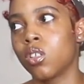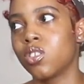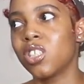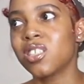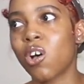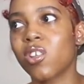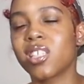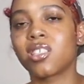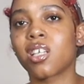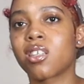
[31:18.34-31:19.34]
just
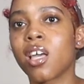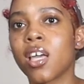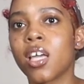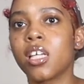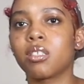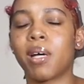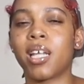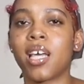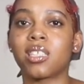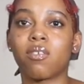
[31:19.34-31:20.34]
holistic things. My
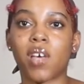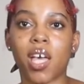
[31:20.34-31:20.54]
dad's a